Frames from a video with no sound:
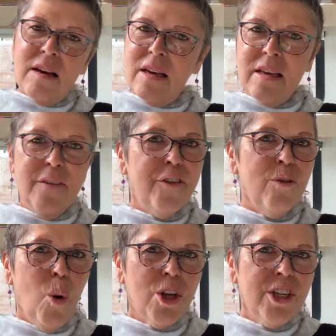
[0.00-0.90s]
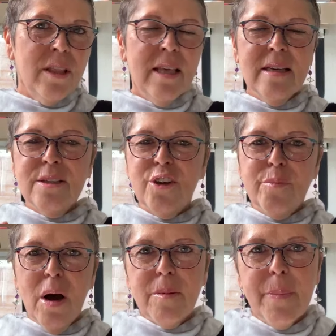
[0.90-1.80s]
if you're watching this, you've
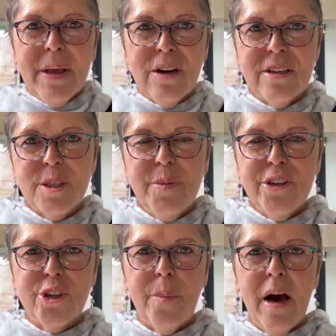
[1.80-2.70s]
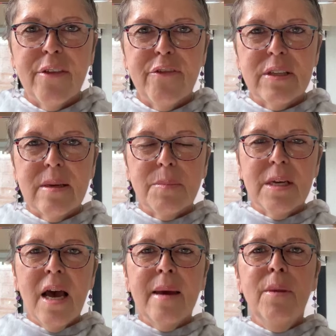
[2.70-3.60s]
probably been on a spiritual path for some
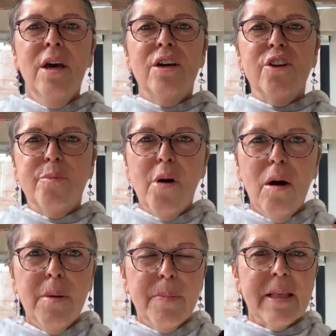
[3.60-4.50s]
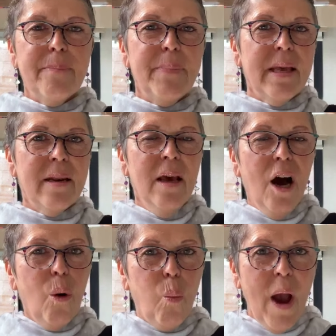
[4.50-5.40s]
time. You've probably been
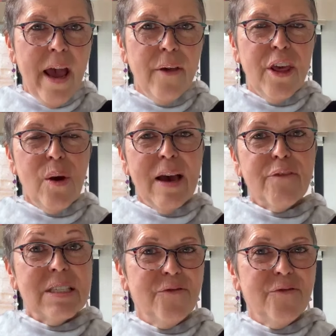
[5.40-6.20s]
aware that you have this